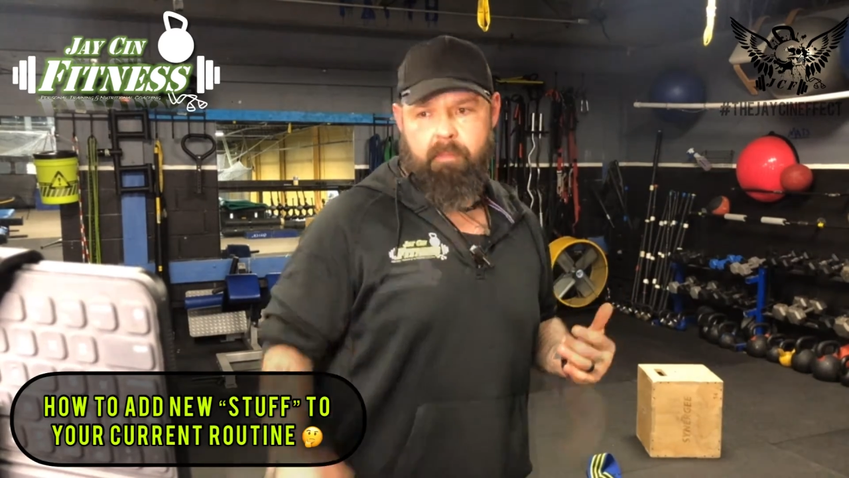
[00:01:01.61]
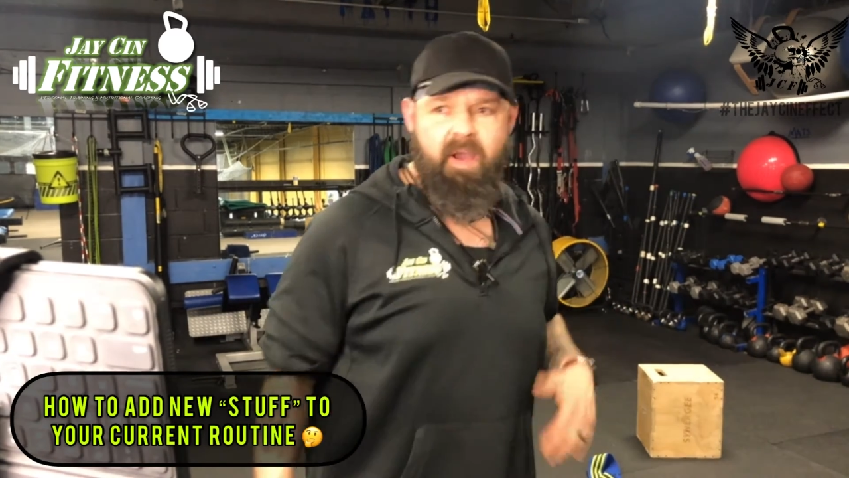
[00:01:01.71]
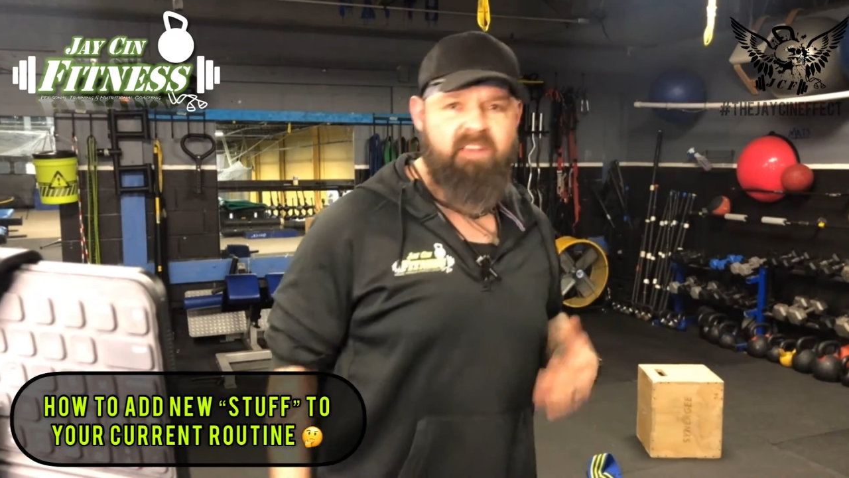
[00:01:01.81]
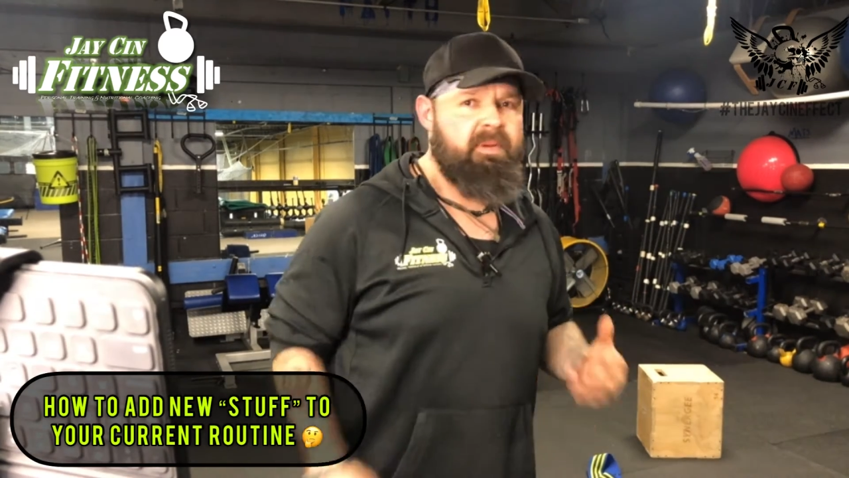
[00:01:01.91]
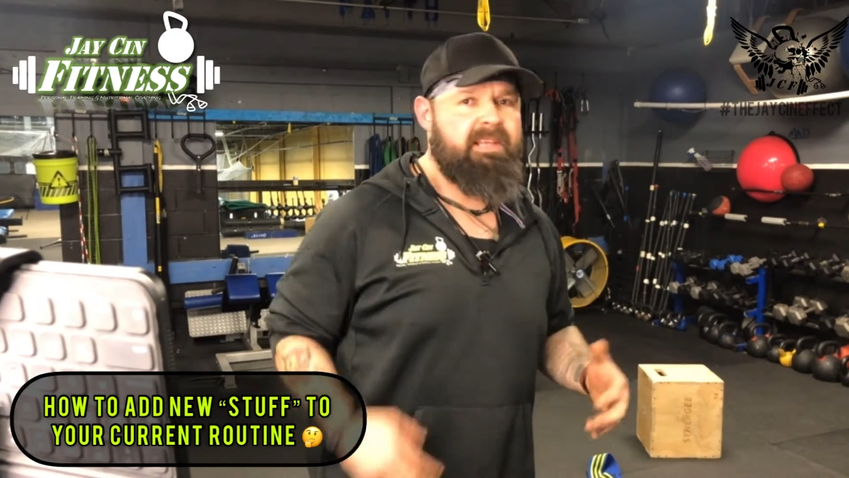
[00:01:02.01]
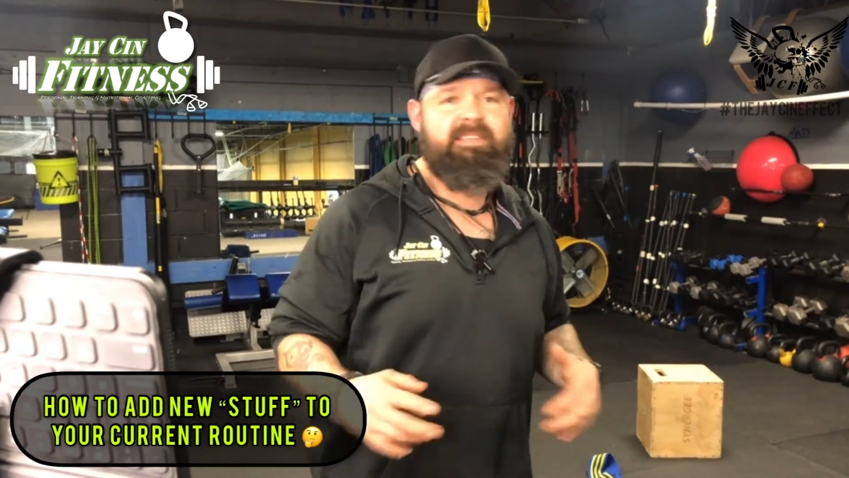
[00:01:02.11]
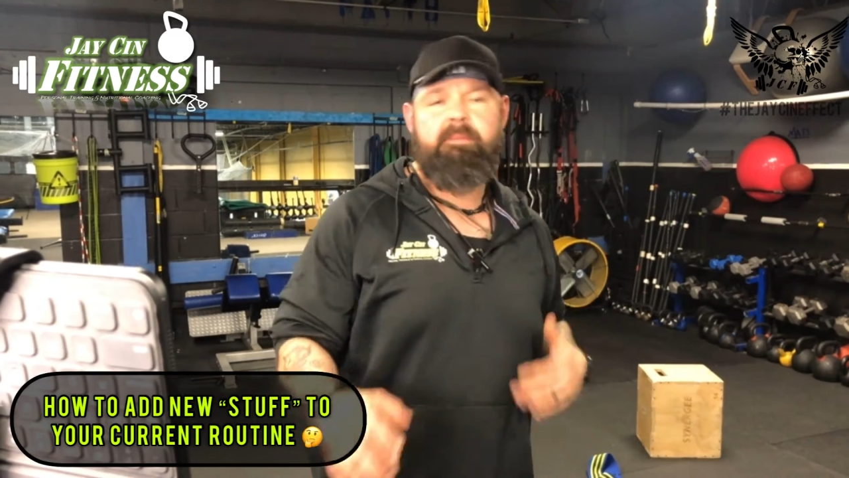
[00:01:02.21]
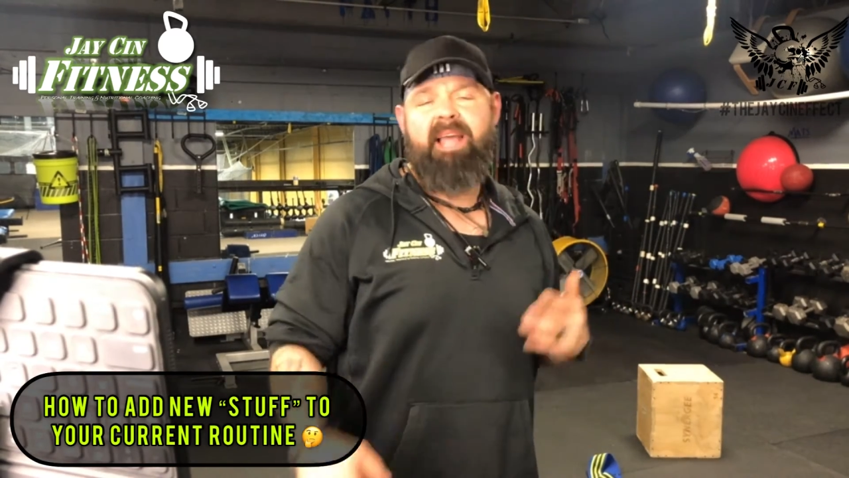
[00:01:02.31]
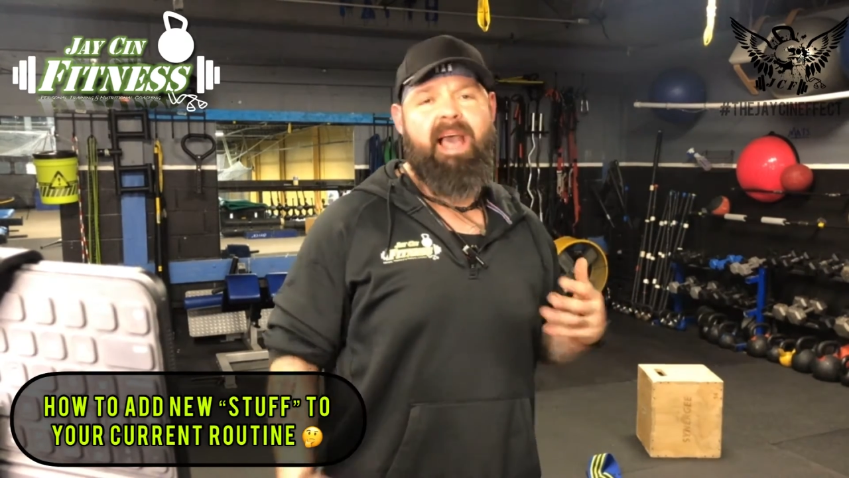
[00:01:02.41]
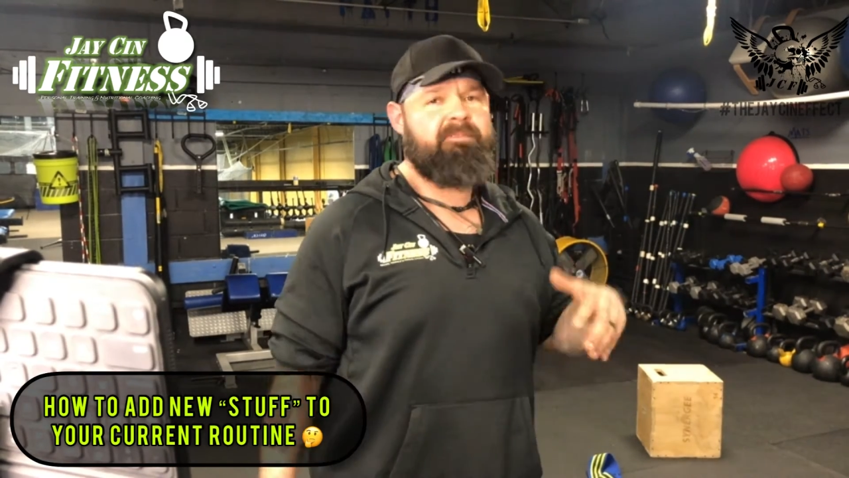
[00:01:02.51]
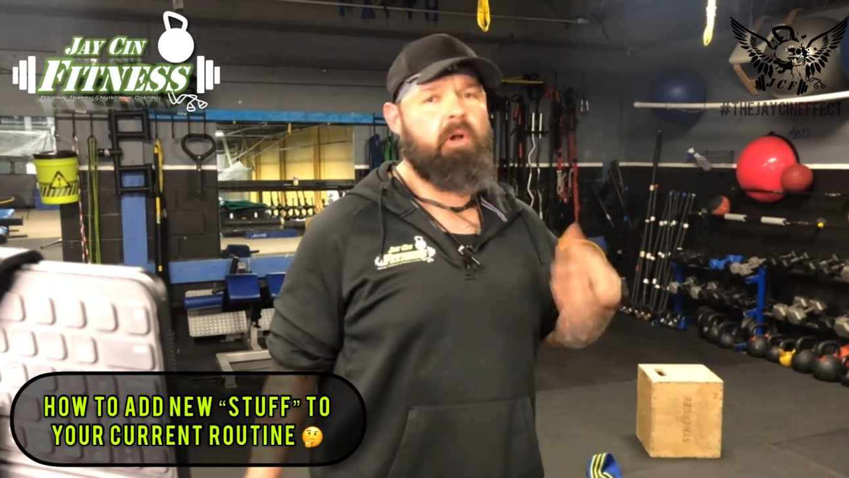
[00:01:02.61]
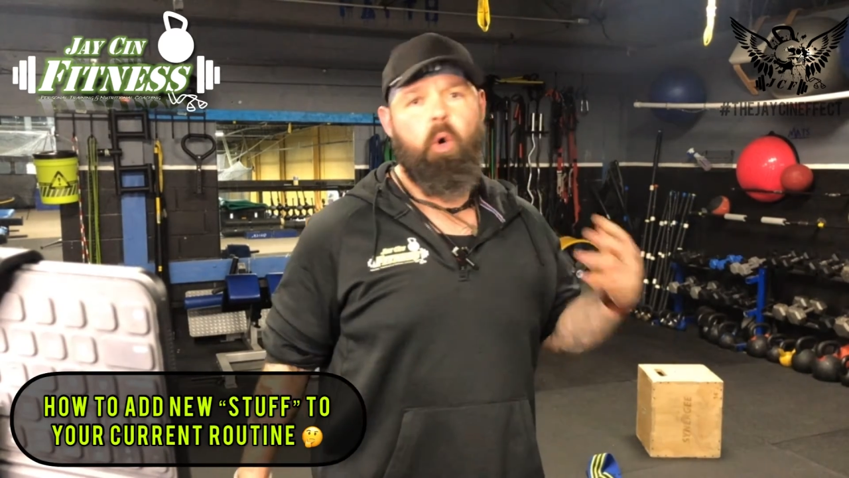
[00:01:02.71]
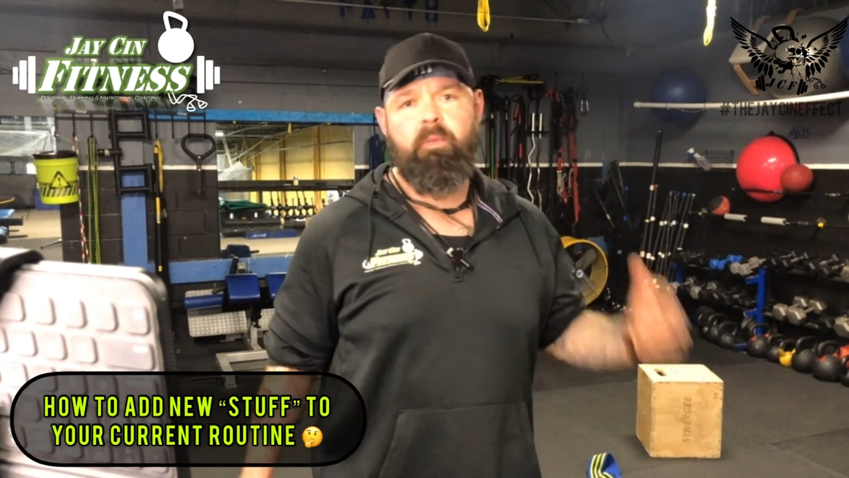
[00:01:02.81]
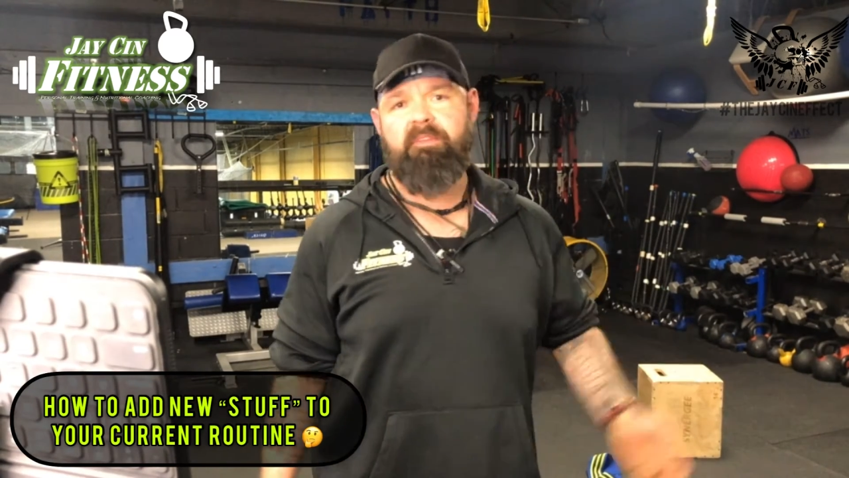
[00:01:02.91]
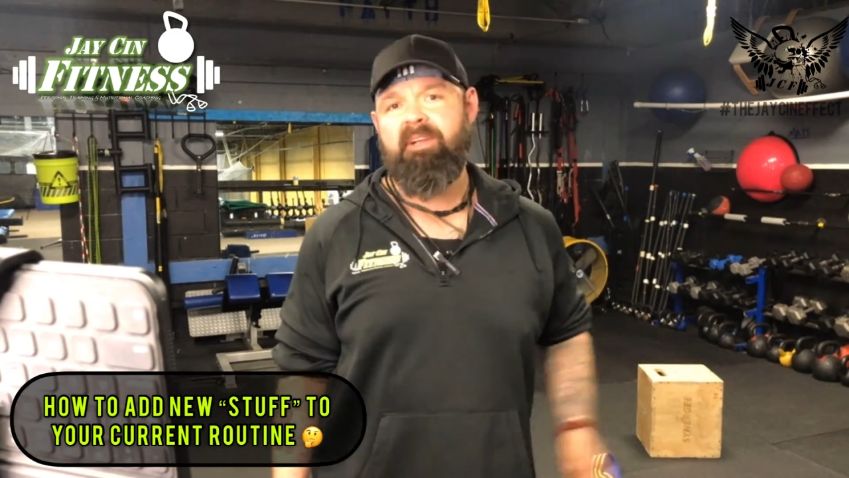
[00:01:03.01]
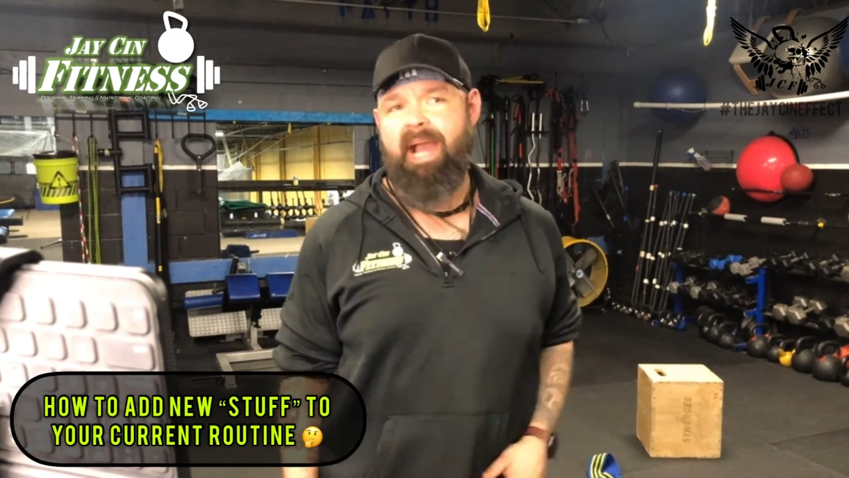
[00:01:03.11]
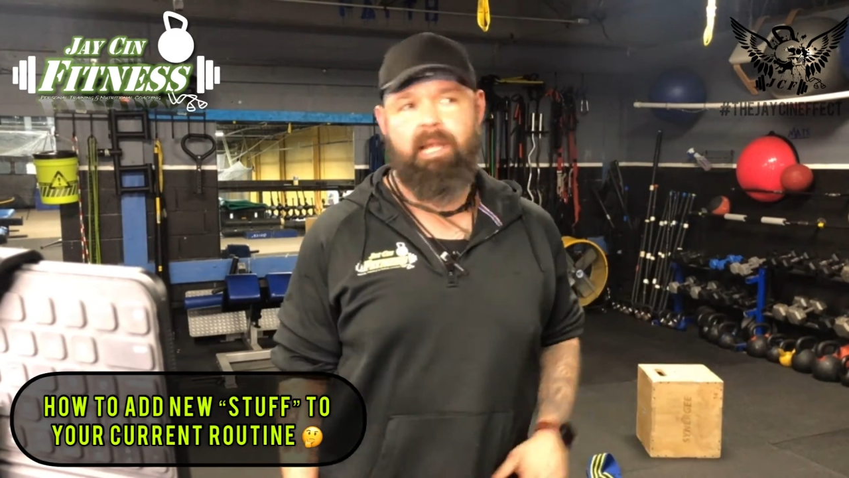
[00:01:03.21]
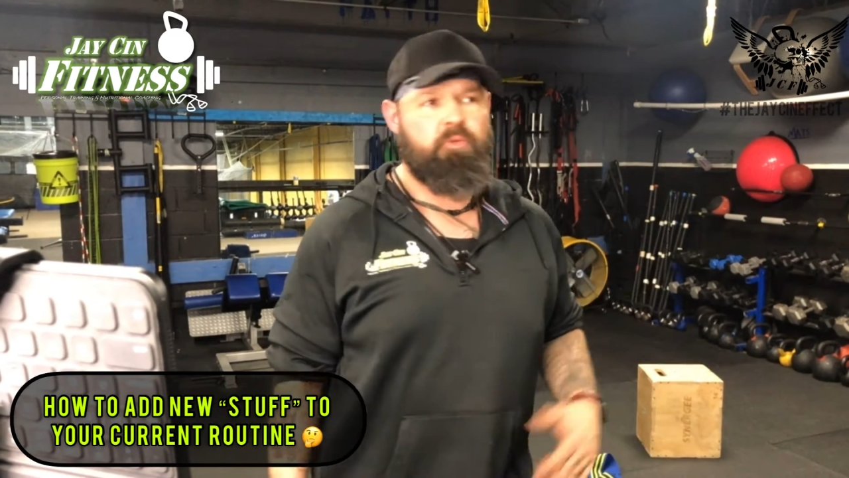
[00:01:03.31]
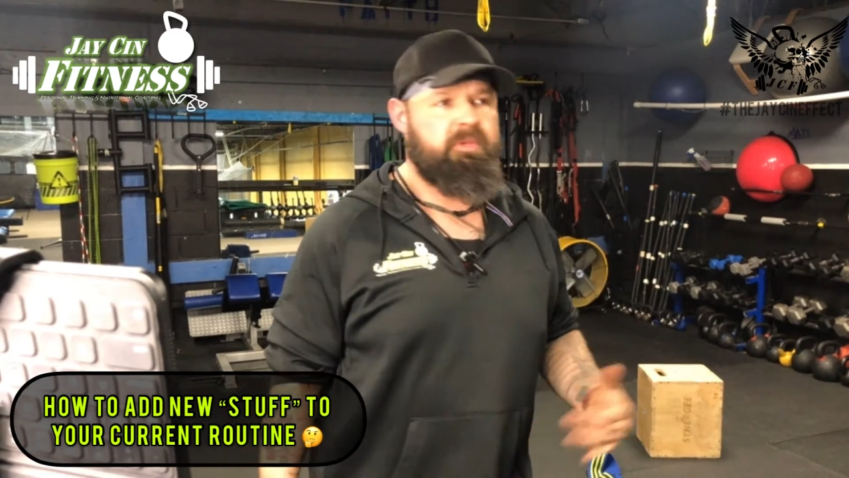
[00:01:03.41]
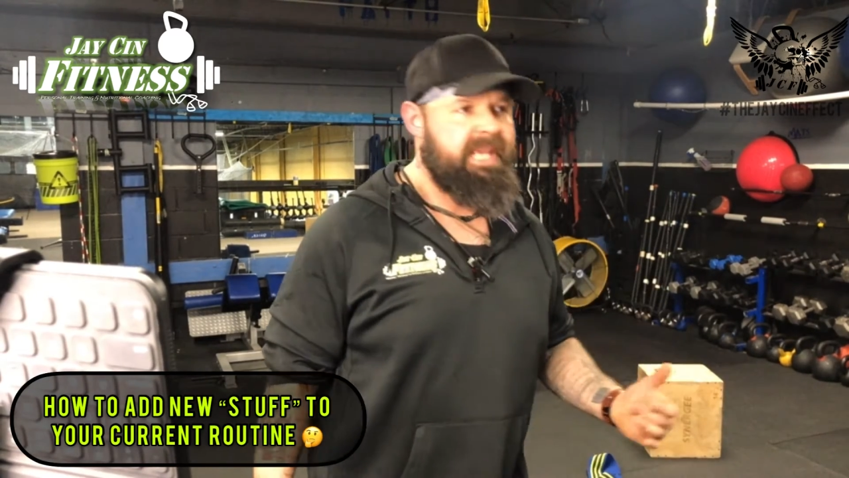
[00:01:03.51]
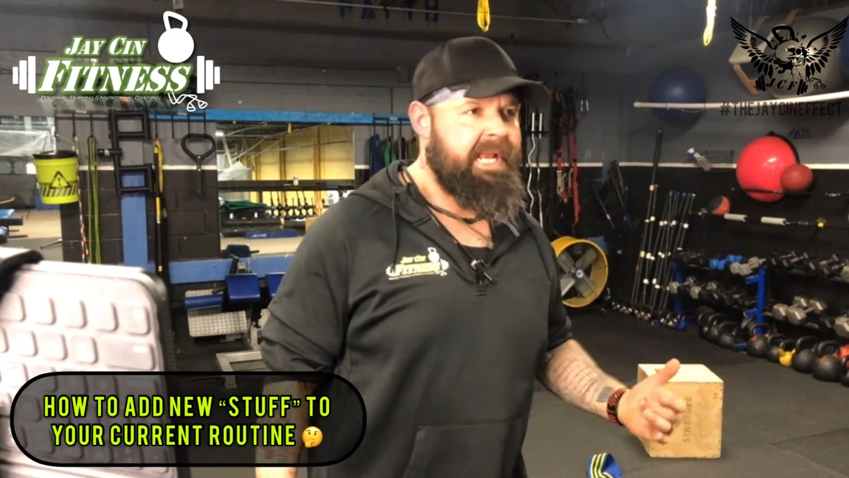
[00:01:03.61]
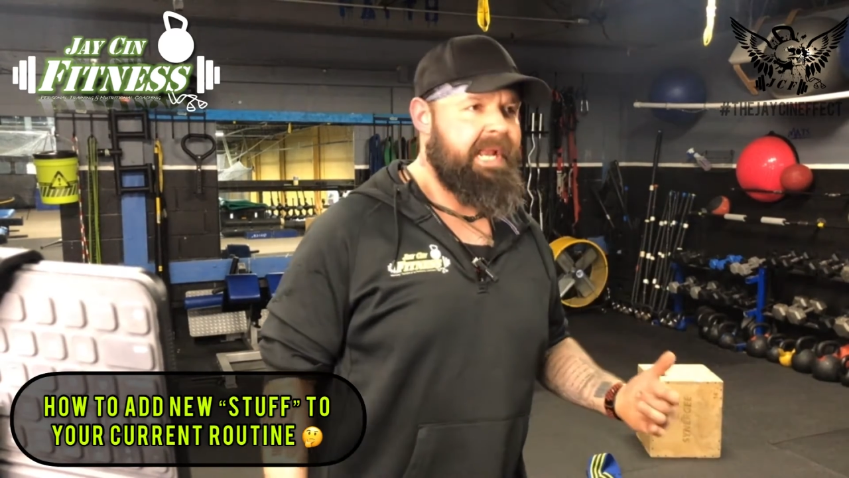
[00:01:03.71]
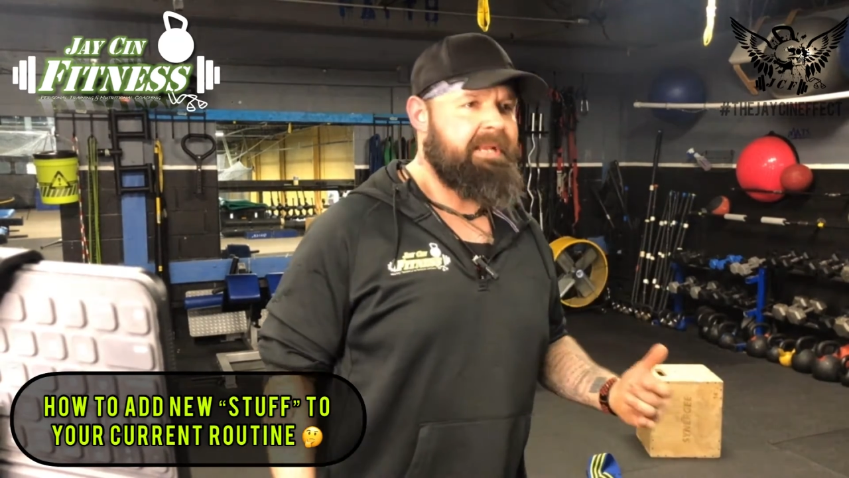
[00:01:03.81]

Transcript: Well, everybody seems to have their own different kind of routine